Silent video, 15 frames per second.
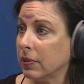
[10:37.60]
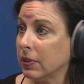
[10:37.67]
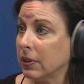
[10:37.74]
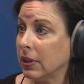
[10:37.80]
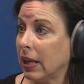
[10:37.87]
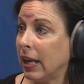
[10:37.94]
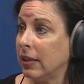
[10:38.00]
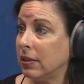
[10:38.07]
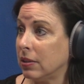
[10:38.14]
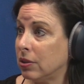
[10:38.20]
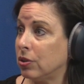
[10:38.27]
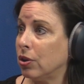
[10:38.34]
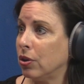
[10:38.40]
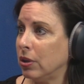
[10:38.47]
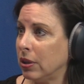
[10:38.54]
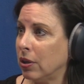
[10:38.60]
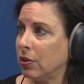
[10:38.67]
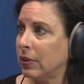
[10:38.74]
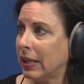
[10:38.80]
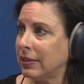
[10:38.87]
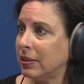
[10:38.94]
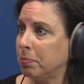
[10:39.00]
And so, you know,
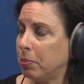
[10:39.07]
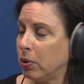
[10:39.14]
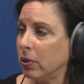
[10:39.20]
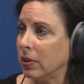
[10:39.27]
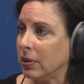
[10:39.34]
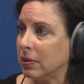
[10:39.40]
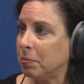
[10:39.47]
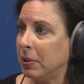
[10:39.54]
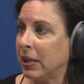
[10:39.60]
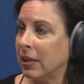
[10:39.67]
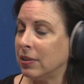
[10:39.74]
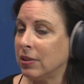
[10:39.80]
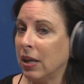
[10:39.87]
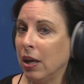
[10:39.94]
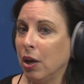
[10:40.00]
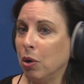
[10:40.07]
that's important because